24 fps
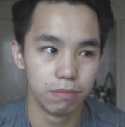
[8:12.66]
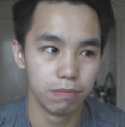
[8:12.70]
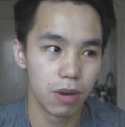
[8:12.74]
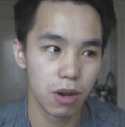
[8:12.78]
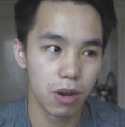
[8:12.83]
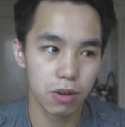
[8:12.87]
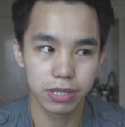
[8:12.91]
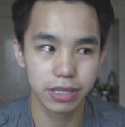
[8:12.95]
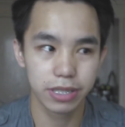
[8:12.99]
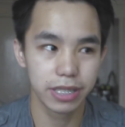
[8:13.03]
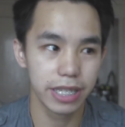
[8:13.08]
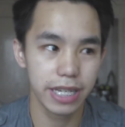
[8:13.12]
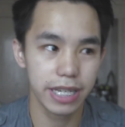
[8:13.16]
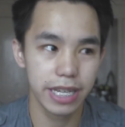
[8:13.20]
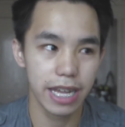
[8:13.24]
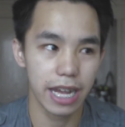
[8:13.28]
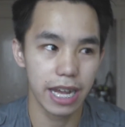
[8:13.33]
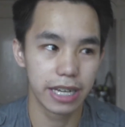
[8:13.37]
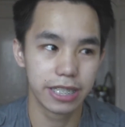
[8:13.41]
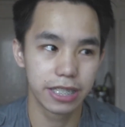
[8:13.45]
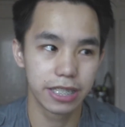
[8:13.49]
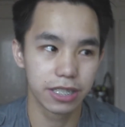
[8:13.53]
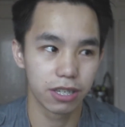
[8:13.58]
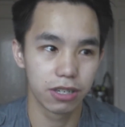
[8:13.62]
Mostly,
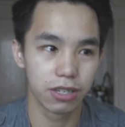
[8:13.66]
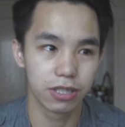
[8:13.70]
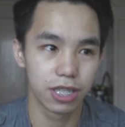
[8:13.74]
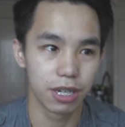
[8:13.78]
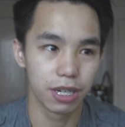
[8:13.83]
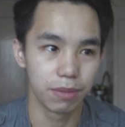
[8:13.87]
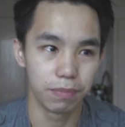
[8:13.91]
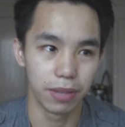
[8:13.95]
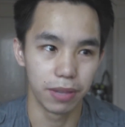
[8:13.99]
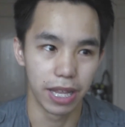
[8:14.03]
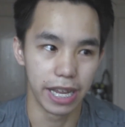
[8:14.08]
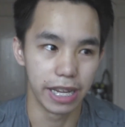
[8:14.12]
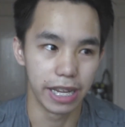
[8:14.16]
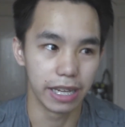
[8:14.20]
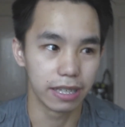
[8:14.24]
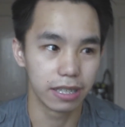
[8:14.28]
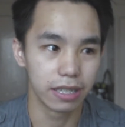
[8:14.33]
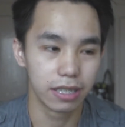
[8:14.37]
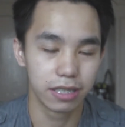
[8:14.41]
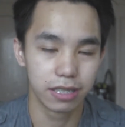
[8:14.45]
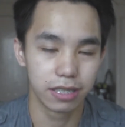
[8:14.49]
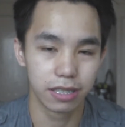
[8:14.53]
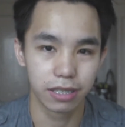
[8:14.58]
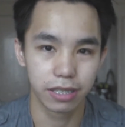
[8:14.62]
I just search up like
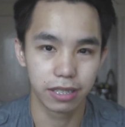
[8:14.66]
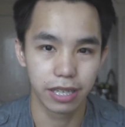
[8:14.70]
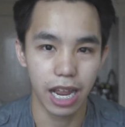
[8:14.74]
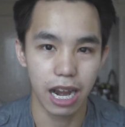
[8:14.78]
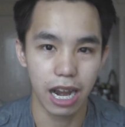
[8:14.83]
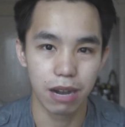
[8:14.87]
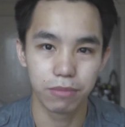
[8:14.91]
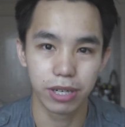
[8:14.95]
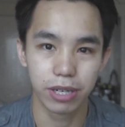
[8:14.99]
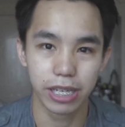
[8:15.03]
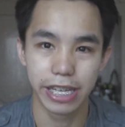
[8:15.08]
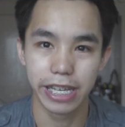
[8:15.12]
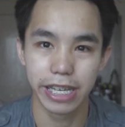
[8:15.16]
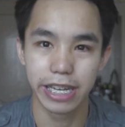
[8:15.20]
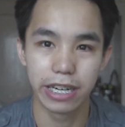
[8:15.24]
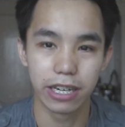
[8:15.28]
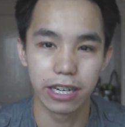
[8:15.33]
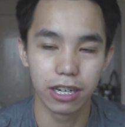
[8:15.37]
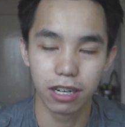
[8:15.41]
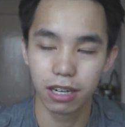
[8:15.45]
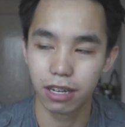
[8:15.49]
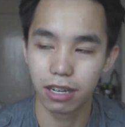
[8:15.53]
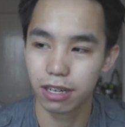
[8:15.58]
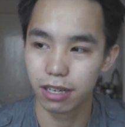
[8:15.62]
camera
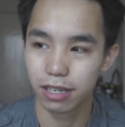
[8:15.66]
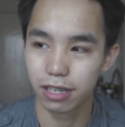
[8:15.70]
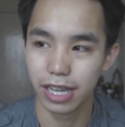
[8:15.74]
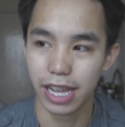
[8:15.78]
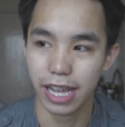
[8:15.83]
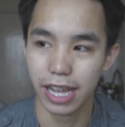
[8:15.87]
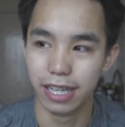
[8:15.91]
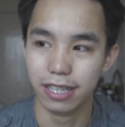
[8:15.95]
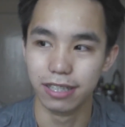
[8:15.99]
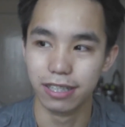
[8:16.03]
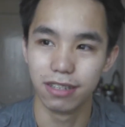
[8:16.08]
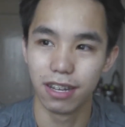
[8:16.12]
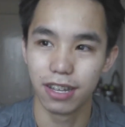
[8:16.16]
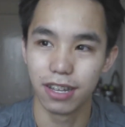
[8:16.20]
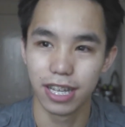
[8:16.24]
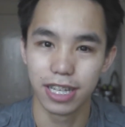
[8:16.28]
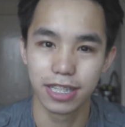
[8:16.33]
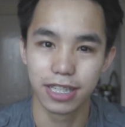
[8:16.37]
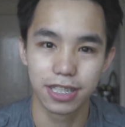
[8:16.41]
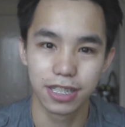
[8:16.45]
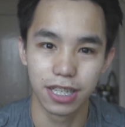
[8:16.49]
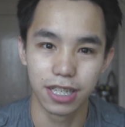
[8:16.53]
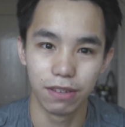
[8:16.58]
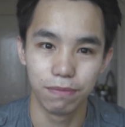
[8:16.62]
gear and all
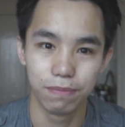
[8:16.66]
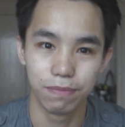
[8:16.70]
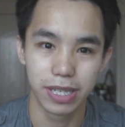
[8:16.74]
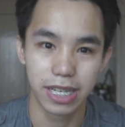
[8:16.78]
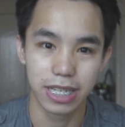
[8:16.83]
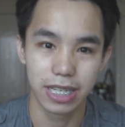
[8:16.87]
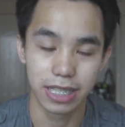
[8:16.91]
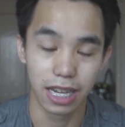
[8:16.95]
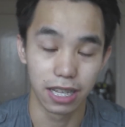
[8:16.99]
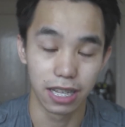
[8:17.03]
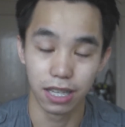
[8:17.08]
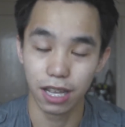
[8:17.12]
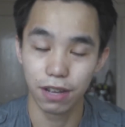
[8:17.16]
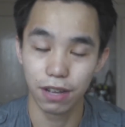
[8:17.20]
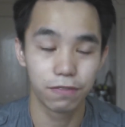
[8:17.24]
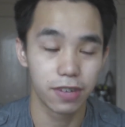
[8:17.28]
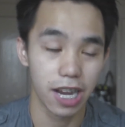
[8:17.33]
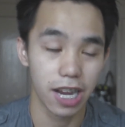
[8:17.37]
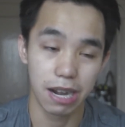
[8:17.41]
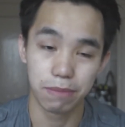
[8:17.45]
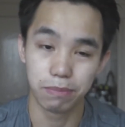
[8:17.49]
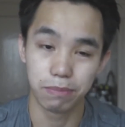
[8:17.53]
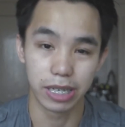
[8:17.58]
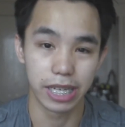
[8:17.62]
that stuff, because I
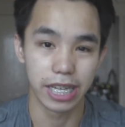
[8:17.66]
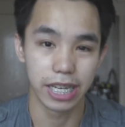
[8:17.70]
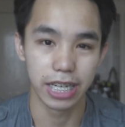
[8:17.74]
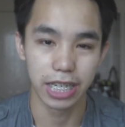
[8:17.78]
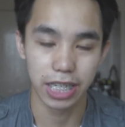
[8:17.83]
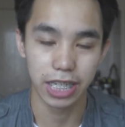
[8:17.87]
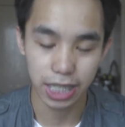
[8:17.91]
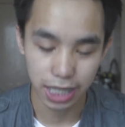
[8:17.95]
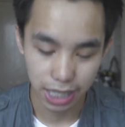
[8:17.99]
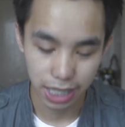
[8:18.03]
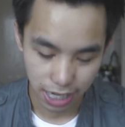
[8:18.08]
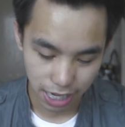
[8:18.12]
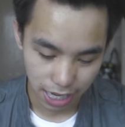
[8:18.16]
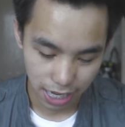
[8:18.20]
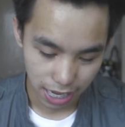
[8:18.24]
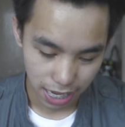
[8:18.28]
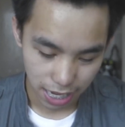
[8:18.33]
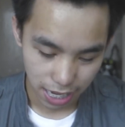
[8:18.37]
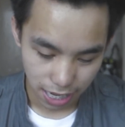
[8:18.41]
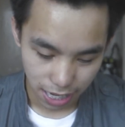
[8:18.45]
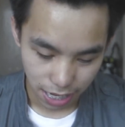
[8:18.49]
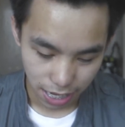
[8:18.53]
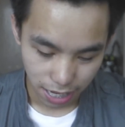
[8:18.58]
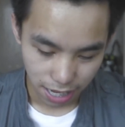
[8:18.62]
love camera gear.
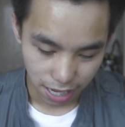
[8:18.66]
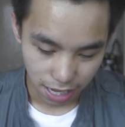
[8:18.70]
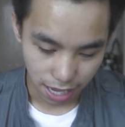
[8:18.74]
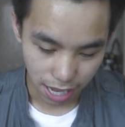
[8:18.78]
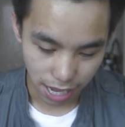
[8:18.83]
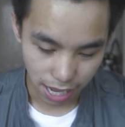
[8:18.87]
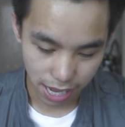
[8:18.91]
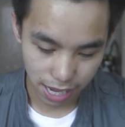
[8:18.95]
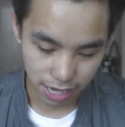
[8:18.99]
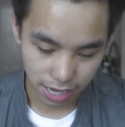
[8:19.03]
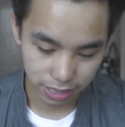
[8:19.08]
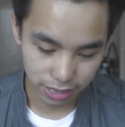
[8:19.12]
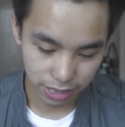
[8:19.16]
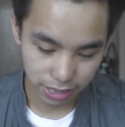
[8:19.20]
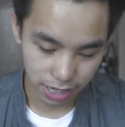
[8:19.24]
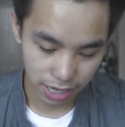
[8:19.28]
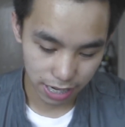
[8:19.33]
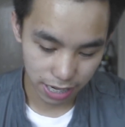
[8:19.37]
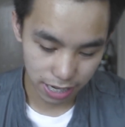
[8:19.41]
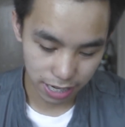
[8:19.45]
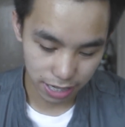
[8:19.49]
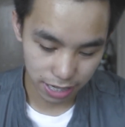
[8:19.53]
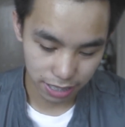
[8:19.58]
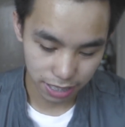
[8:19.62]
And
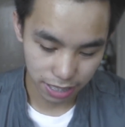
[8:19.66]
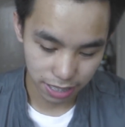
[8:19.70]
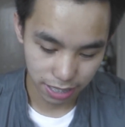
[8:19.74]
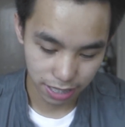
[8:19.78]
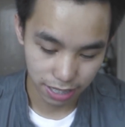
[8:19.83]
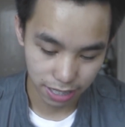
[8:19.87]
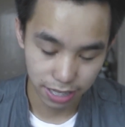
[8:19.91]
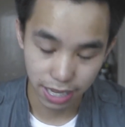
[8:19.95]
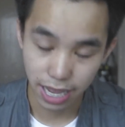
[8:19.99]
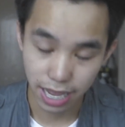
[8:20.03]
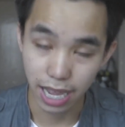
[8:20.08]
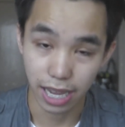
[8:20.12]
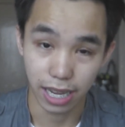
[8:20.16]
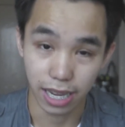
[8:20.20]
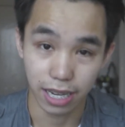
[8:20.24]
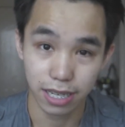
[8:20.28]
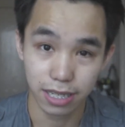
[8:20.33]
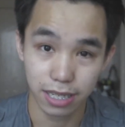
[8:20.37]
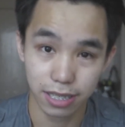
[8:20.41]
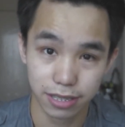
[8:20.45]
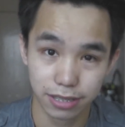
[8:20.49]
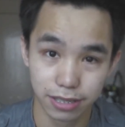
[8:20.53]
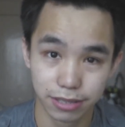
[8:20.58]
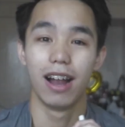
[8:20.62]
yeah.
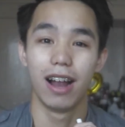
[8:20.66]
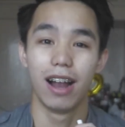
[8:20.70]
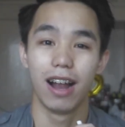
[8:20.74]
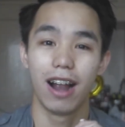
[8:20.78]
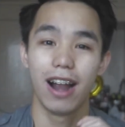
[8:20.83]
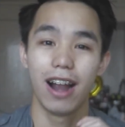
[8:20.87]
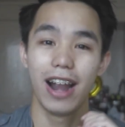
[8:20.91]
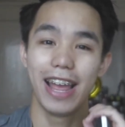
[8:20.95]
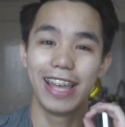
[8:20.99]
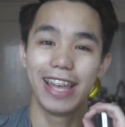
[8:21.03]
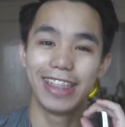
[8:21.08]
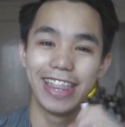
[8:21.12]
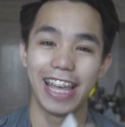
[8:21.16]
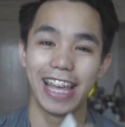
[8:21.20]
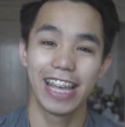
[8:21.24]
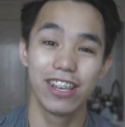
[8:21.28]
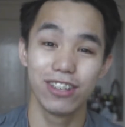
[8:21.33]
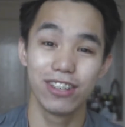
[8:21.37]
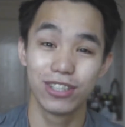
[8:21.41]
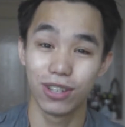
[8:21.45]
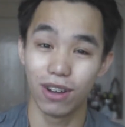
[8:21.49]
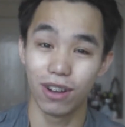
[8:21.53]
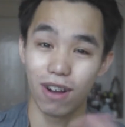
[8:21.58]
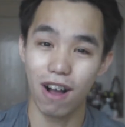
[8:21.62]
Alright,
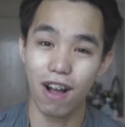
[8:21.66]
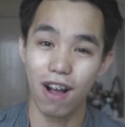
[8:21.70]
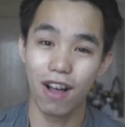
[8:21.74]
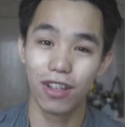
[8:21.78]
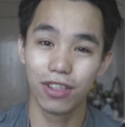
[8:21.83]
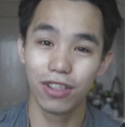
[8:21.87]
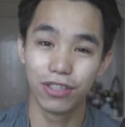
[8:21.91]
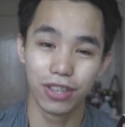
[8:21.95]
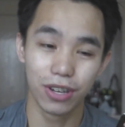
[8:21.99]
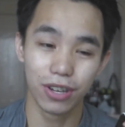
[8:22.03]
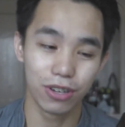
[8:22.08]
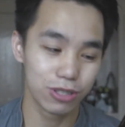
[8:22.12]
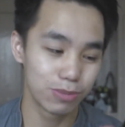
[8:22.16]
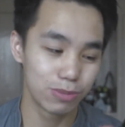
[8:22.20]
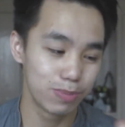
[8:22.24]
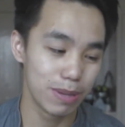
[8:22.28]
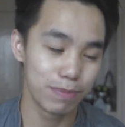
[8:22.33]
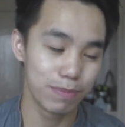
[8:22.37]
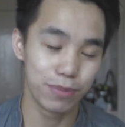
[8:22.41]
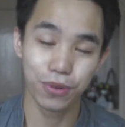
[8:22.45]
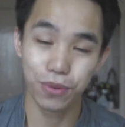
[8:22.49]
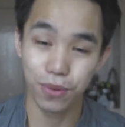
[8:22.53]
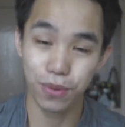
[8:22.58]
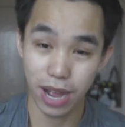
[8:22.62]
thank you to all those
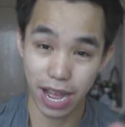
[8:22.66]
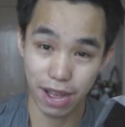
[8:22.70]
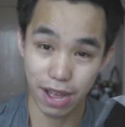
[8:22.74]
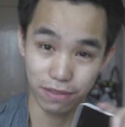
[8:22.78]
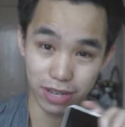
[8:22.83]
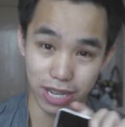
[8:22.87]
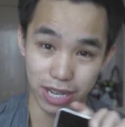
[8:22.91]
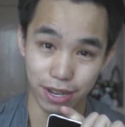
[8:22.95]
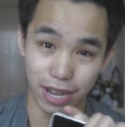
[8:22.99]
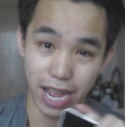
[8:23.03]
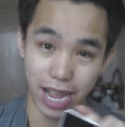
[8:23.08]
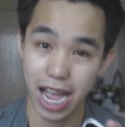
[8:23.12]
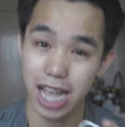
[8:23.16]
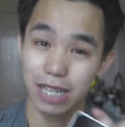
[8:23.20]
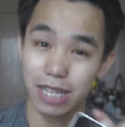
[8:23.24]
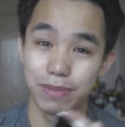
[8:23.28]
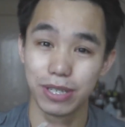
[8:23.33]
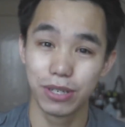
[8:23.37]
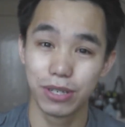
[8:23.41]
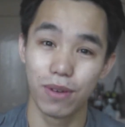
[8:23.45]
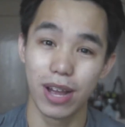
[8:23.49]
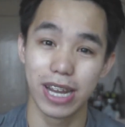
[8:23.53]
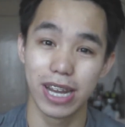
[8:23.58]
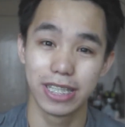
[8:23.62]
people who have
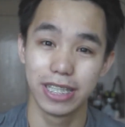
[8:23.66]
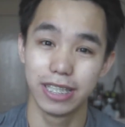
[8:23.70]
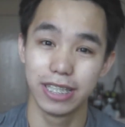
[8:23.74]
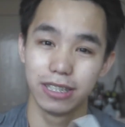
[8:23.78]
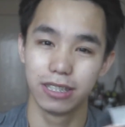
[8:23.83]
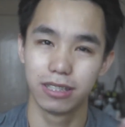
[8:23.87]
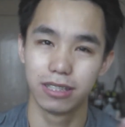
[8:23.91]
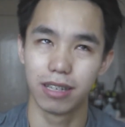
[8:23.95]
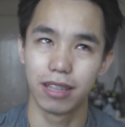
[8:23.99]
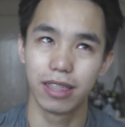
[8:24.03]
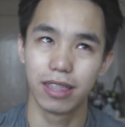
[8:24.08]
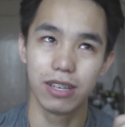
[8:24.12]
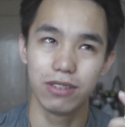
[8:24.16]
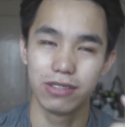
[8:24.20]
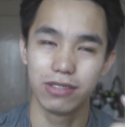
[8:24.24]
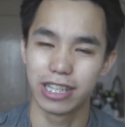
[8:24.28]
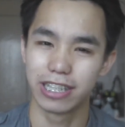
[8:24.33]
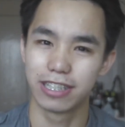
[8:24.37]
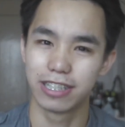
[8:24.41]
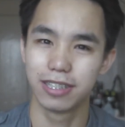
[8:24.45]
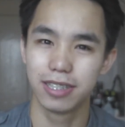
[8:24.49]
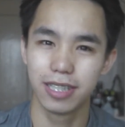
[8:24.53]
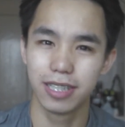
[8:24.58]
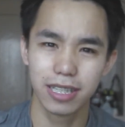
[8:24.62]
asked me questions. I think it was
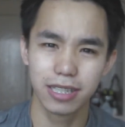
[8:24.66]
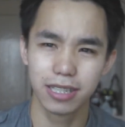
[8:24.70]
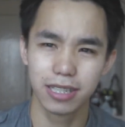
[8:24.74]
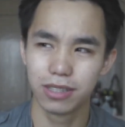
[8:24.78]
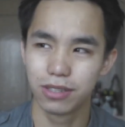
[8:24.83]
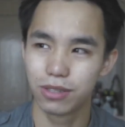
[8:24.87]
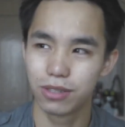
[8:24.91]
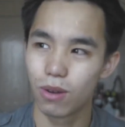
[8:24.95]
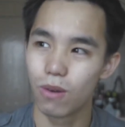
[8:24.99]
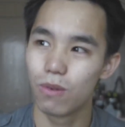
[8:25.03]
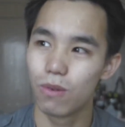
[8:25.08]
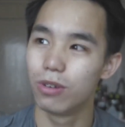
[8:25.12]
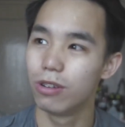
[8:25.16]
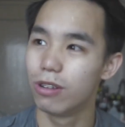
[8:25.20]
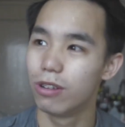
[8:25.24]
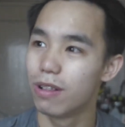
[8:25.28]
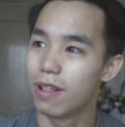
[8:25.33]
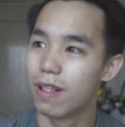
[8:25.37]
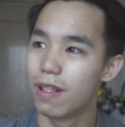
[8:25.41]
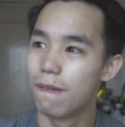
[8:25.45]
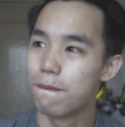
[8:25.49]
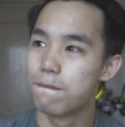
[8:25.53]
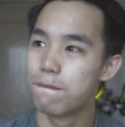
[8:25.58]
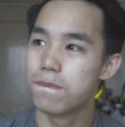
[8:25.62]
like 6 in
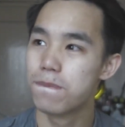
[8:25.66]
total.